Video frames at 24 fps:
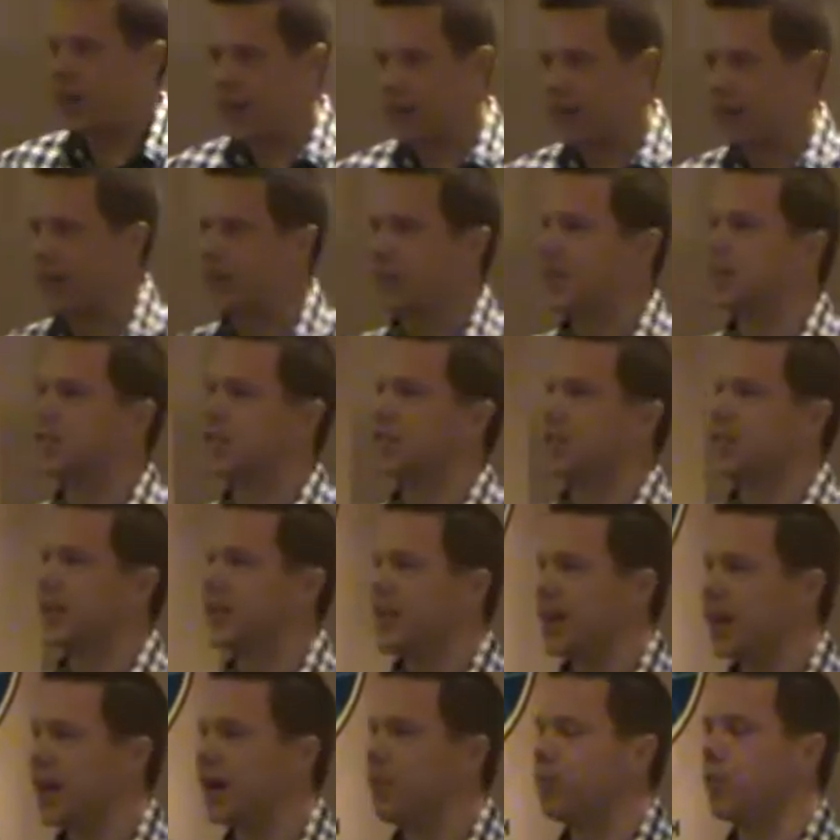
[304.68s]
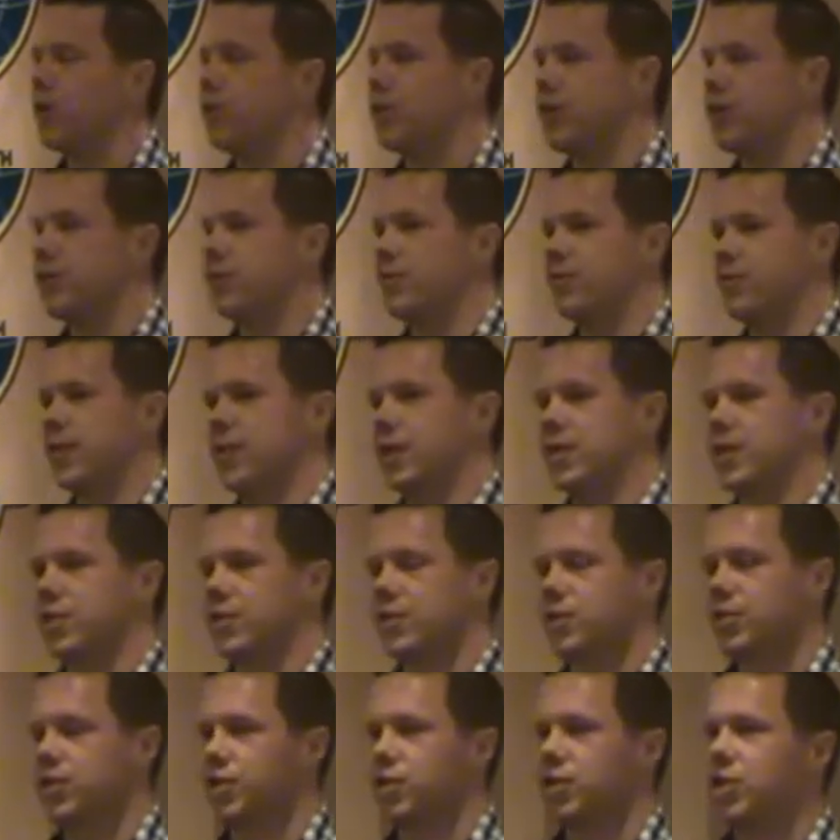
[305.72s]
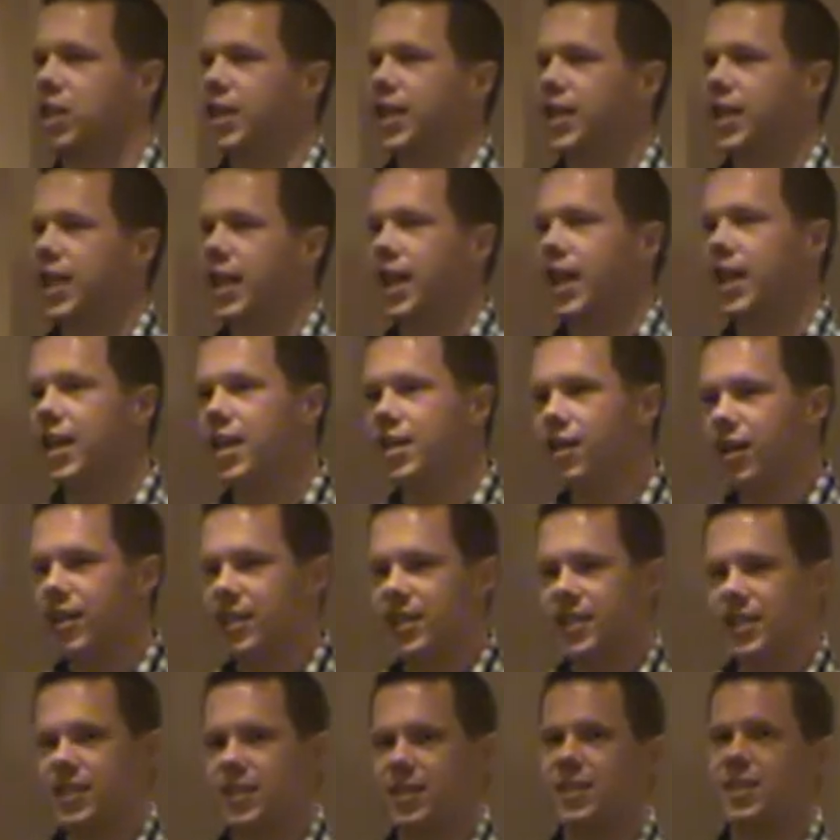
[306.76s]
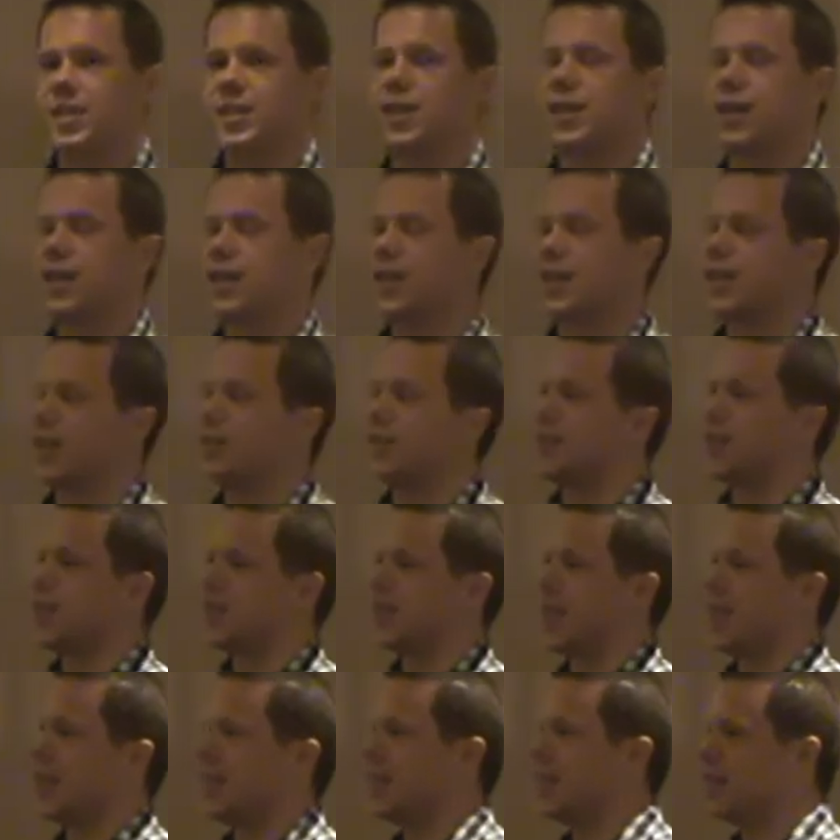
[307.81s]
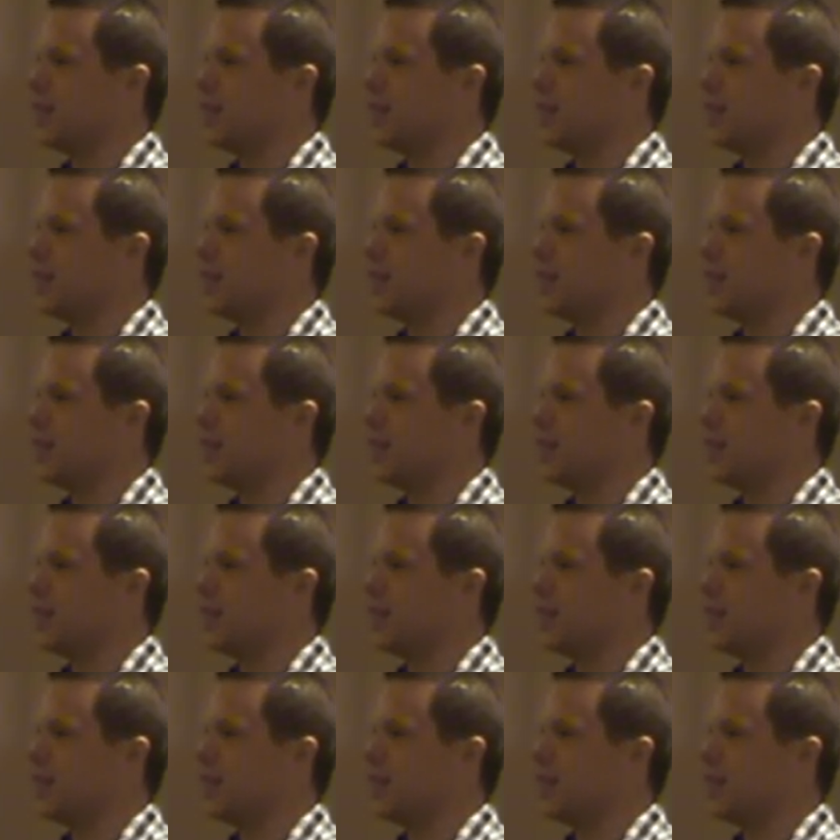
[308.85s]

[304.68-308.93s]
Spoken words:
in history and will be revered as such. In 1999, he was taken